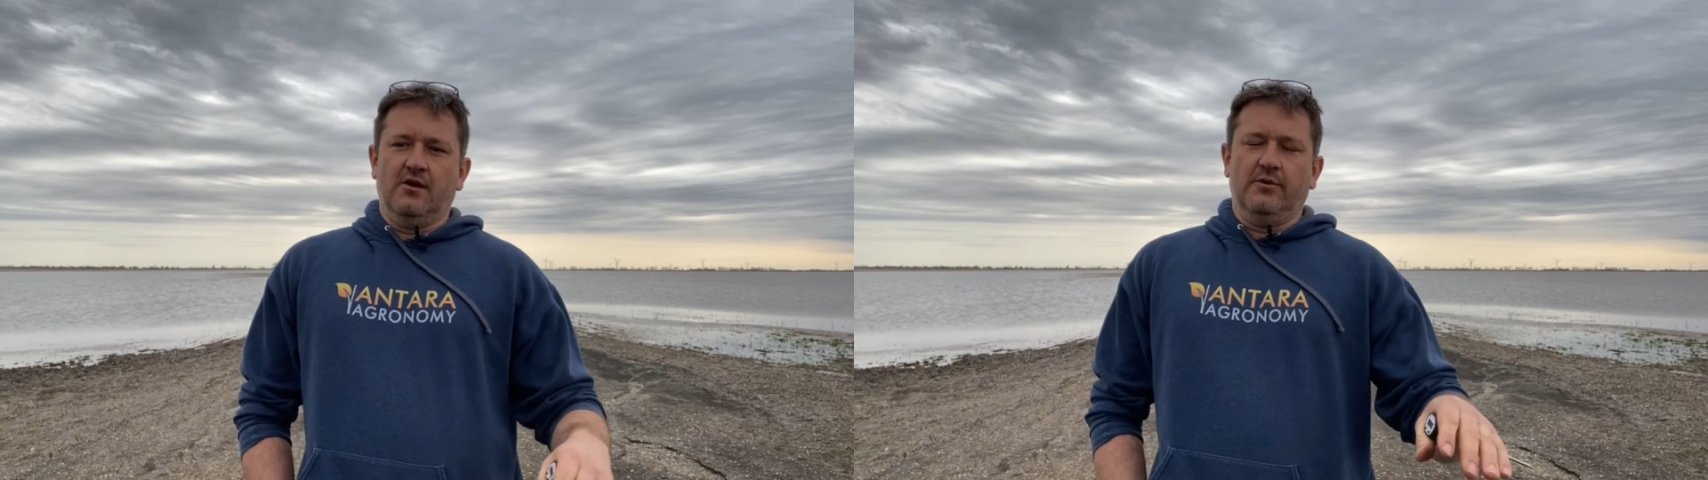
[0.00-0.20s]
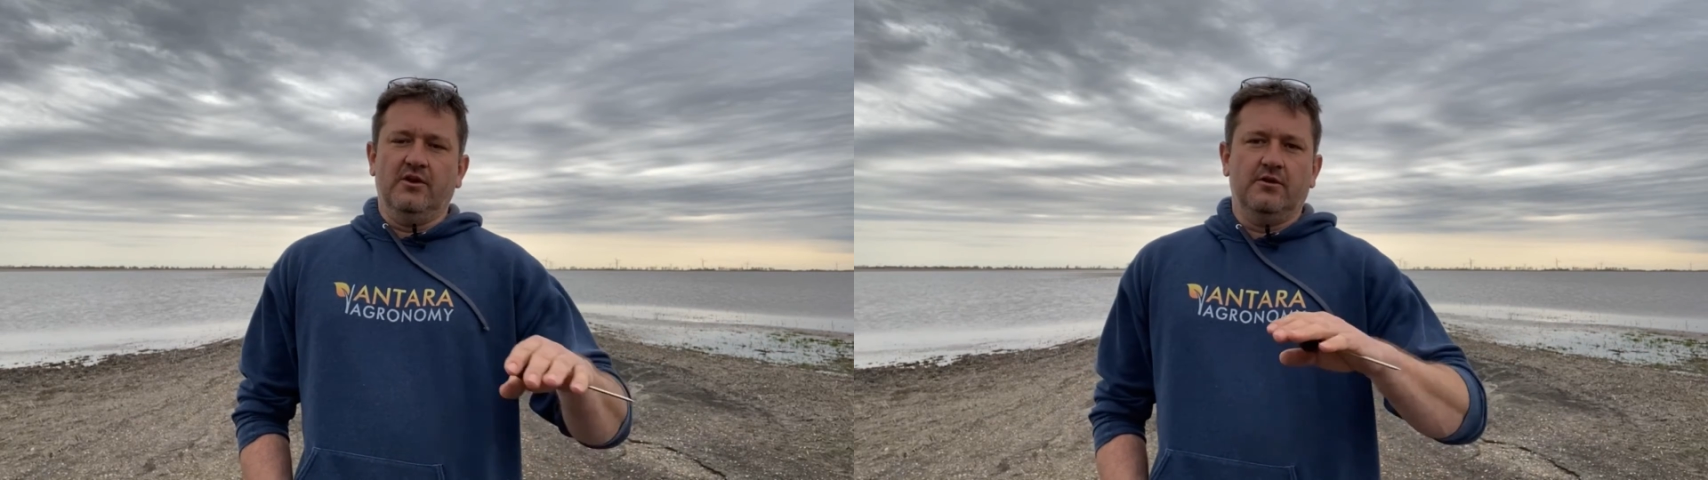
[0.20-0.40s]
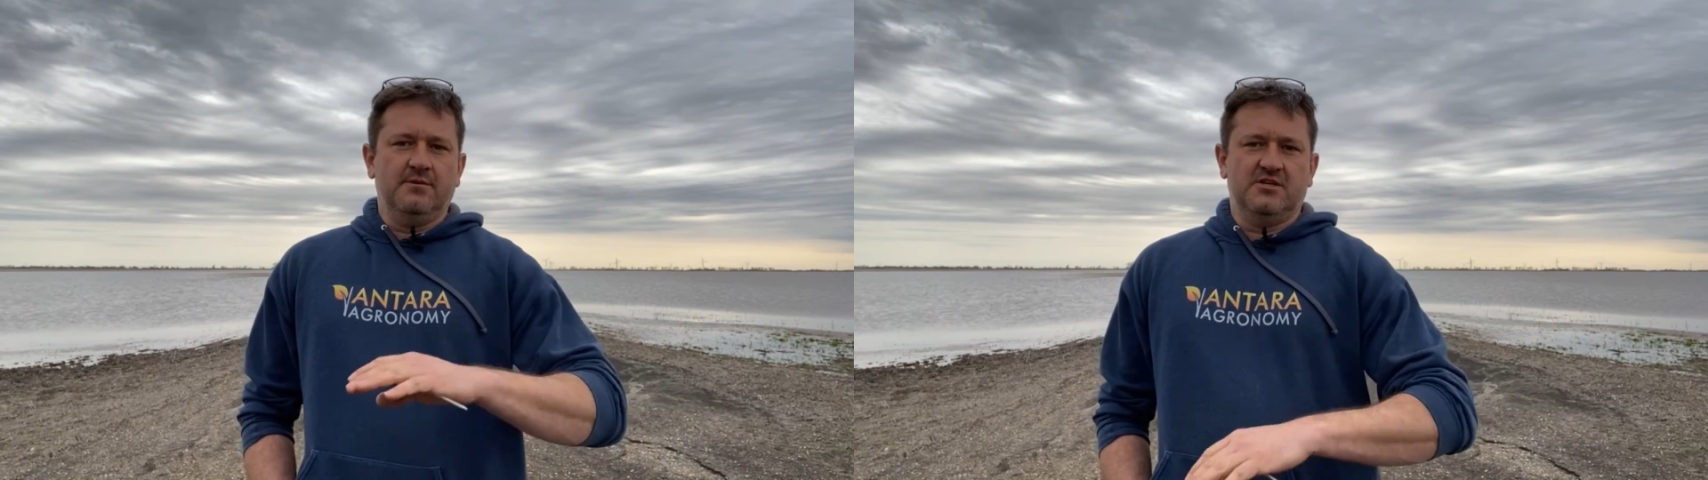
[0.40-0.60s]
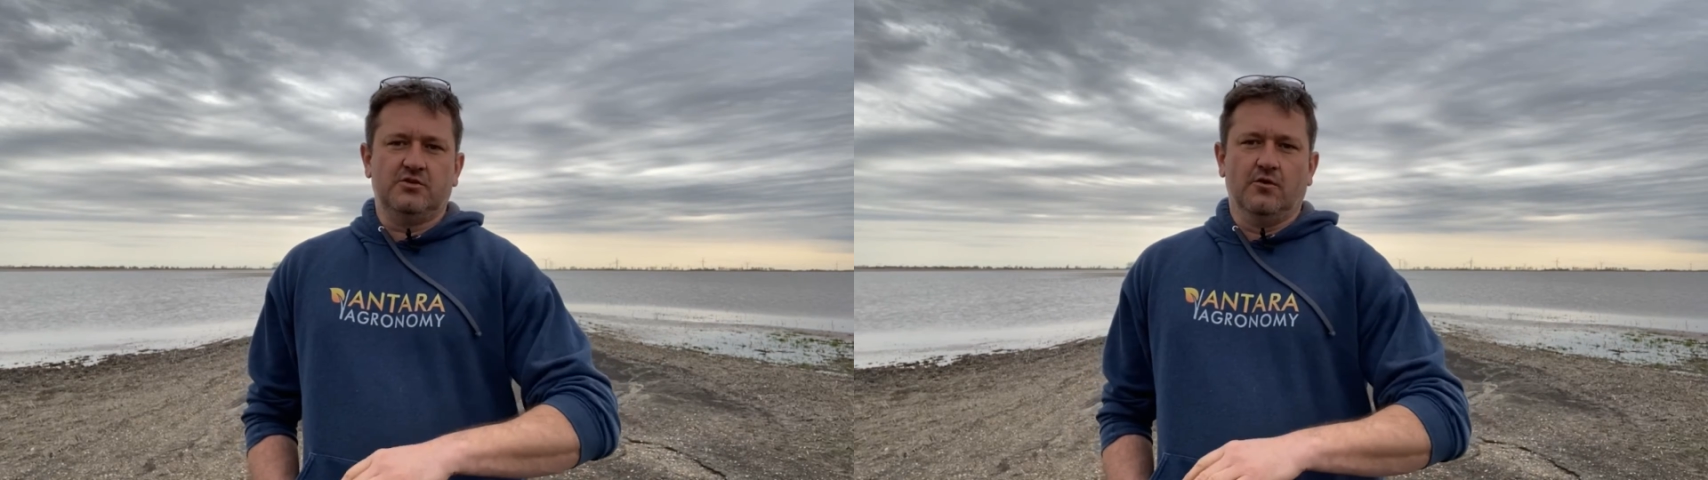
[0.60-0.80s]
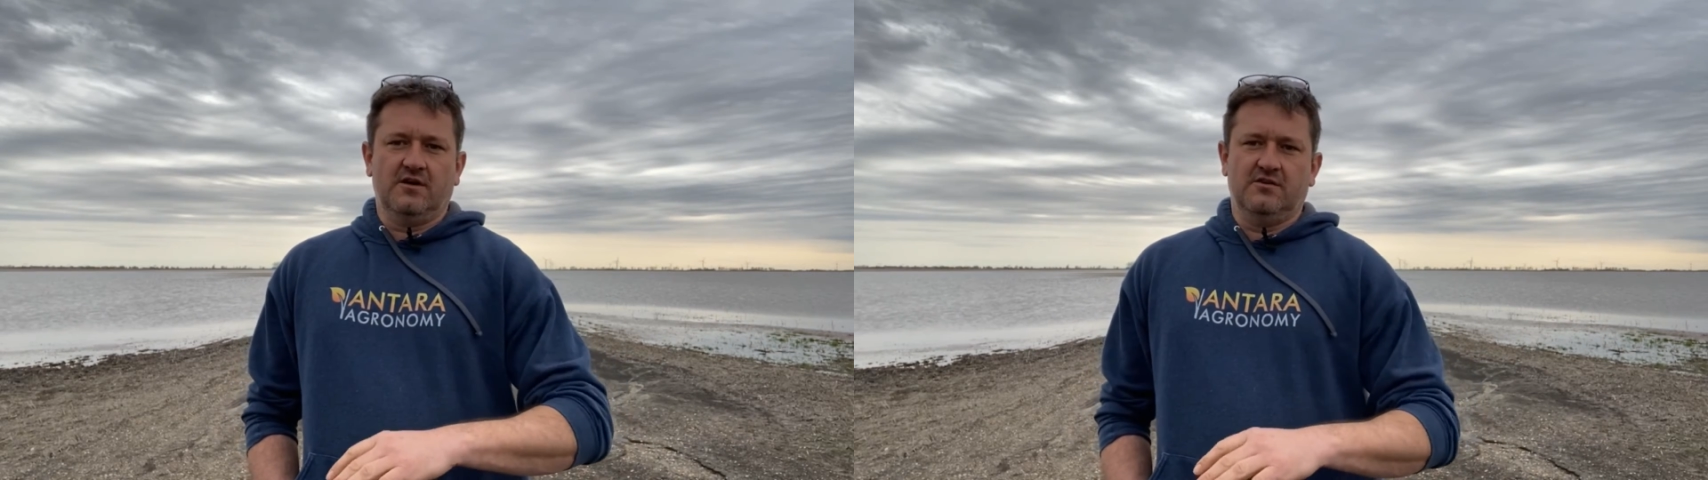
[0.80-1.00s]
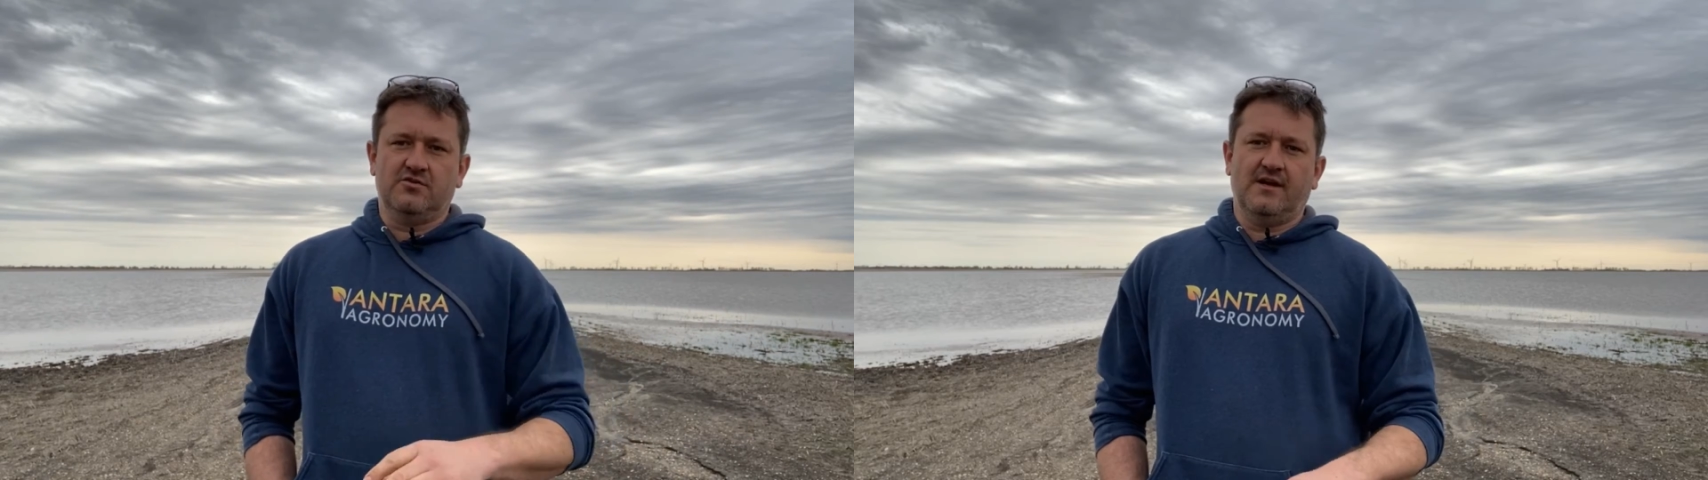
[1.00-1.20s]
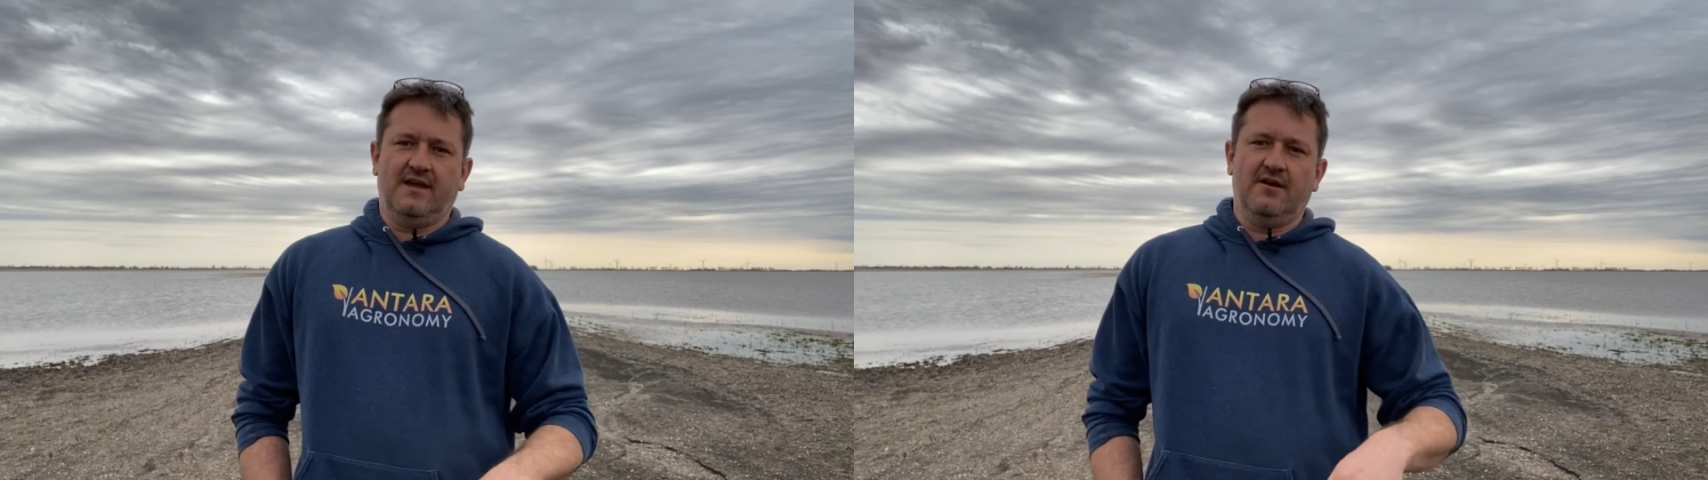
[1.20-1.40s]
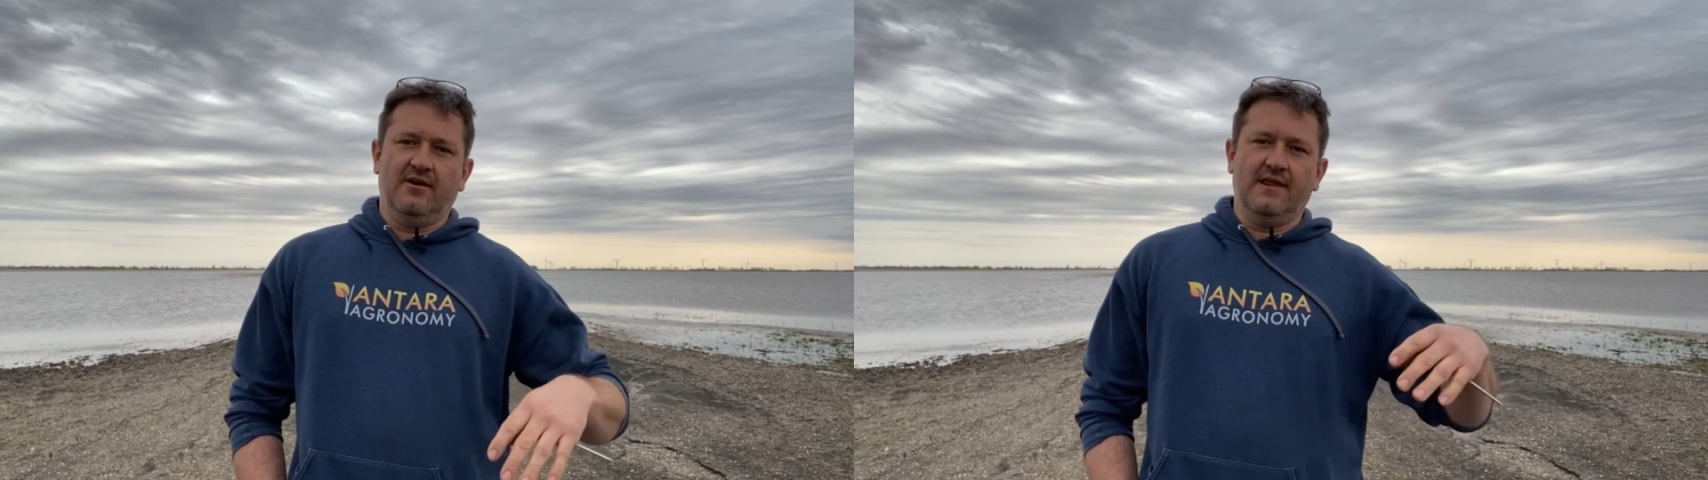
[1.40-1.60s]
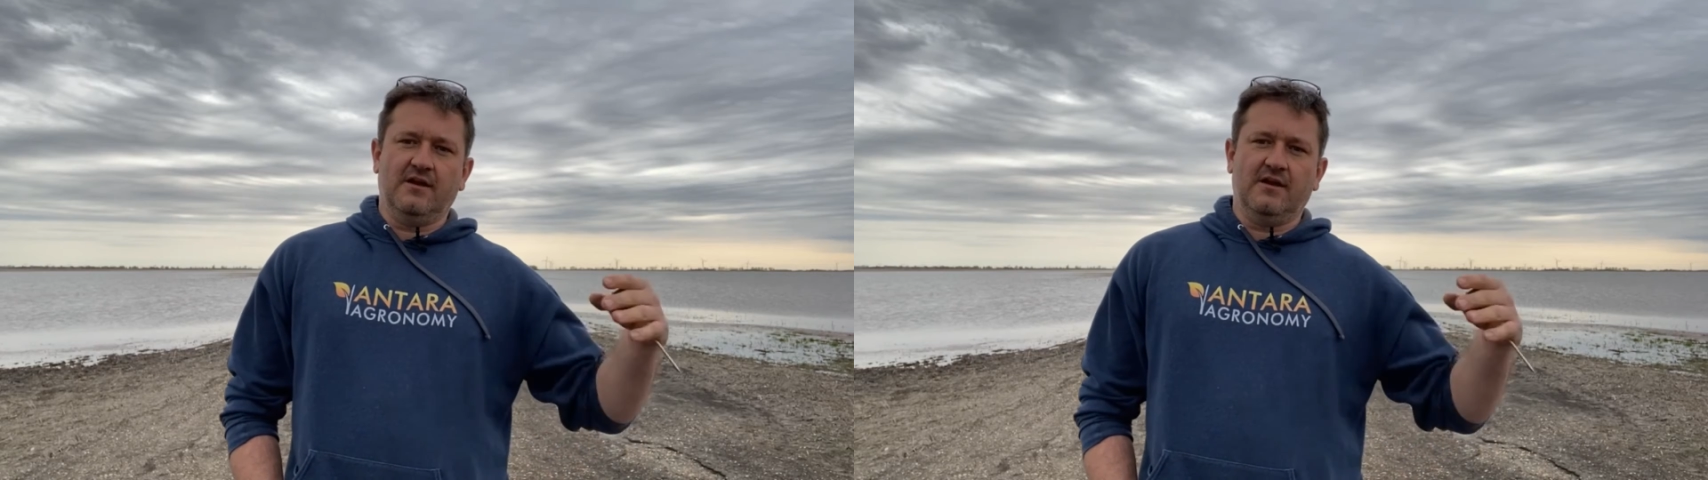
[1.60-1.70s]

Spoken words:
are we going to be short to try to carry